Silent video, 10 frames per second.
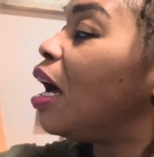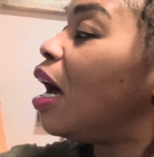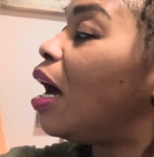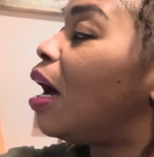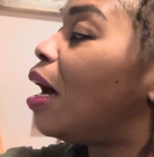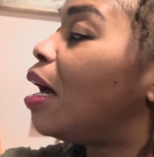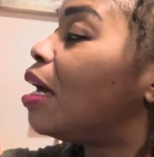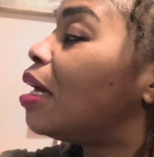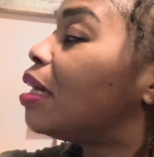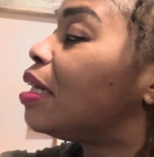
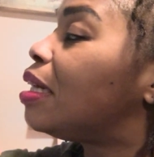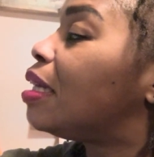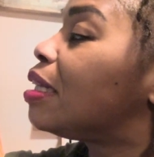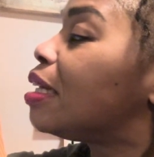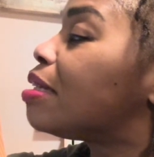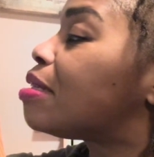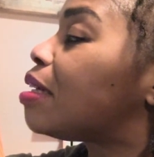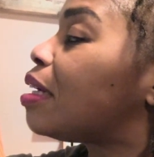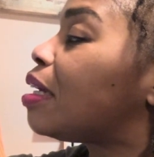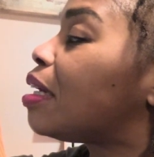Uh, let's
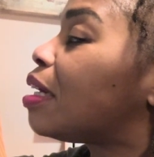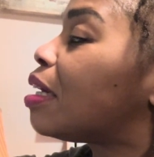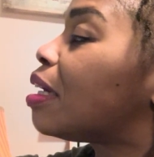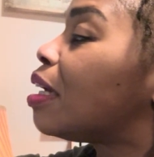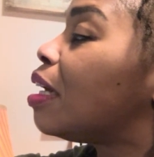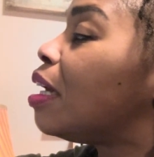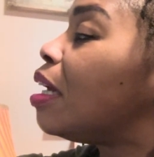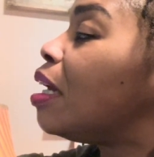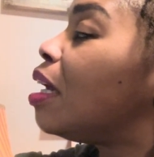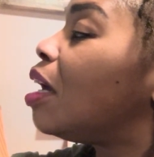see.
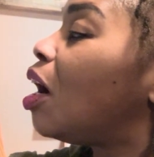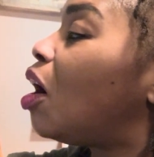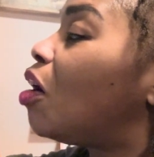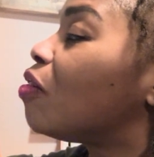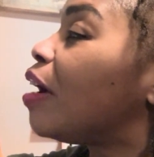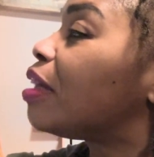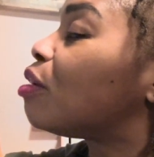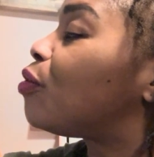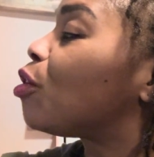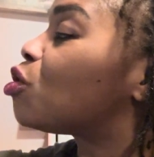All right, the
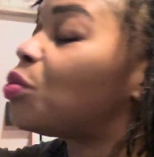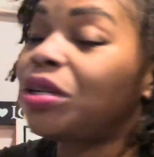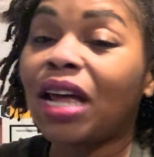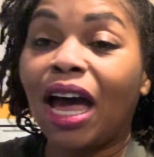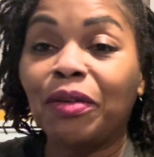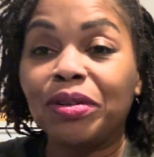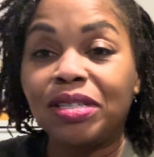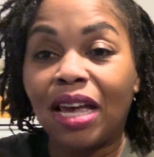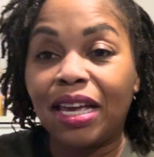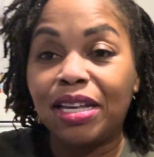first one I would
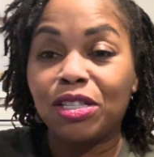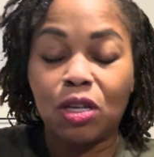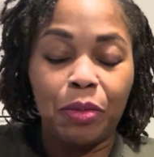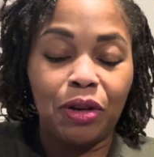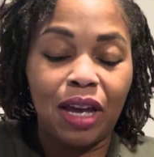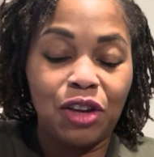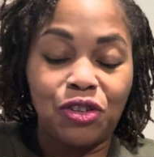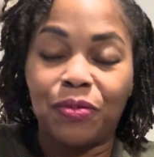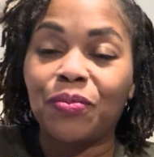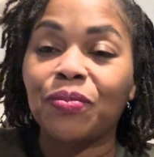say is
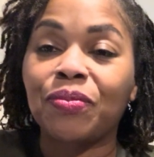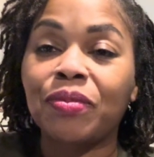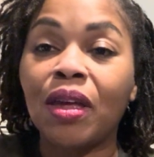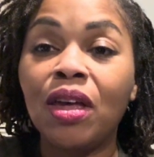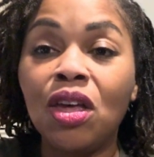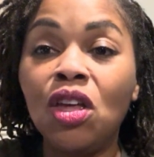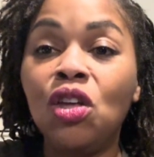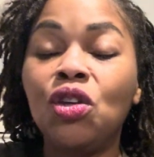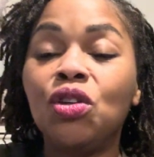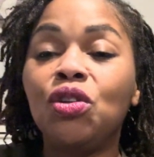communication.
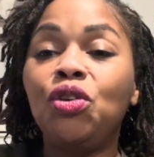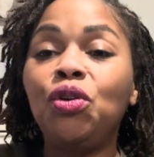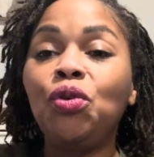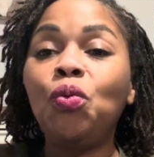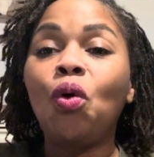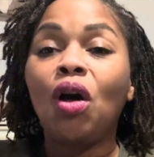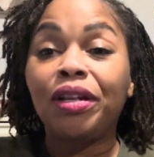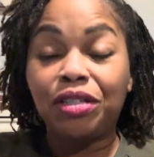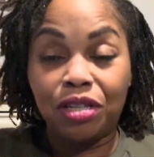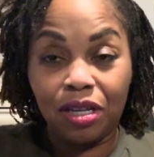You
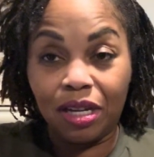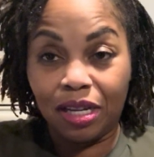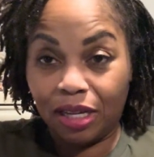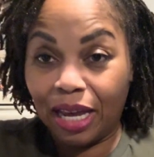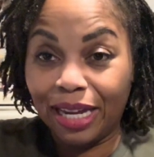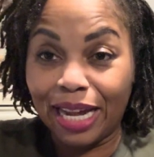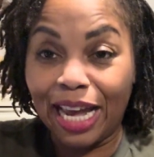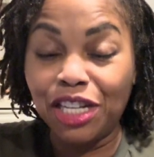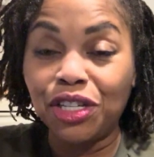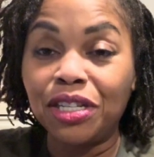want an
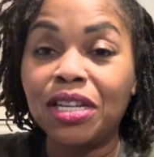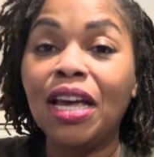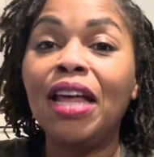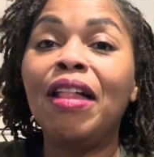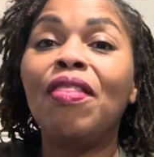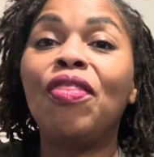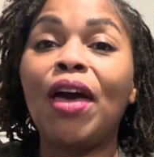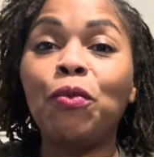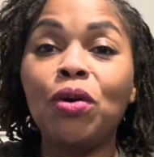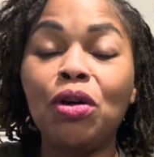agent
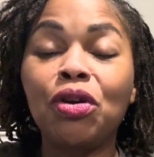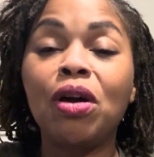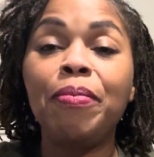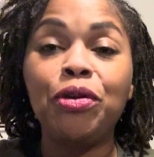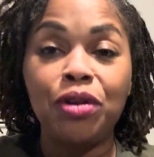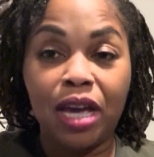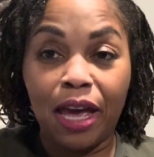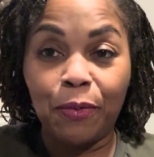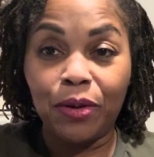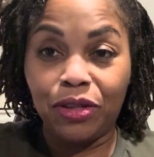that will
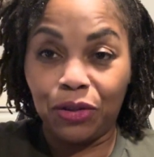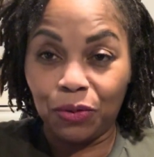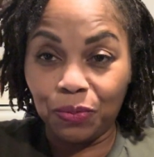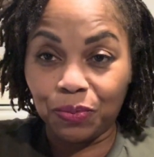communicate with you